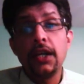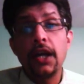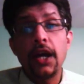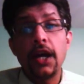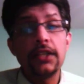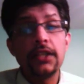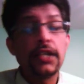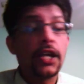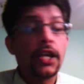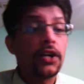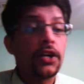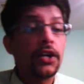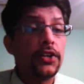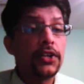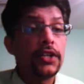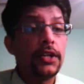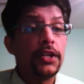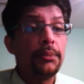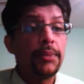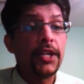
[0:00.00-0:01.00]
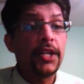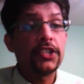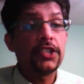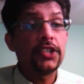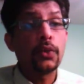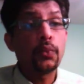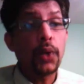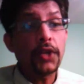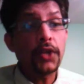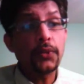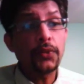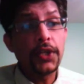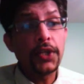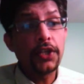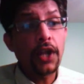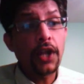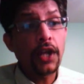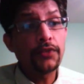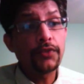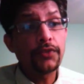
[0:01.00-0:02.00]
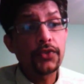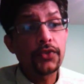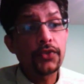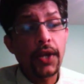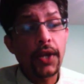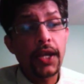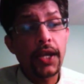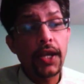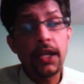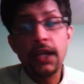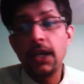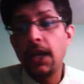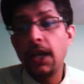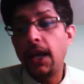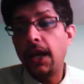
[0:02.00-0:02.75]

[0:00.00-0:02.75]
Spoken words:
They are currently placed at 129 for 3.